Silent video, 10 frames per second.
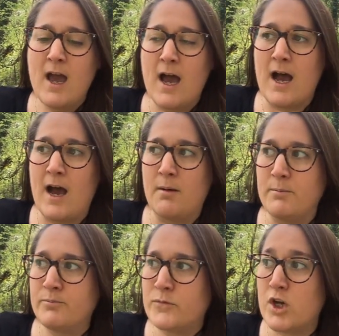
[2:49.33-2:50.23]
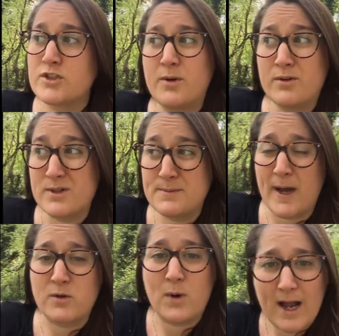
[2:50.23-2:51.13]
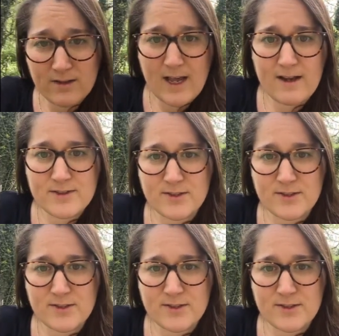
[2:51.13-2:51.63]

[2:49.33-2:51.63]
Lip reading: You also want to respect wildlife.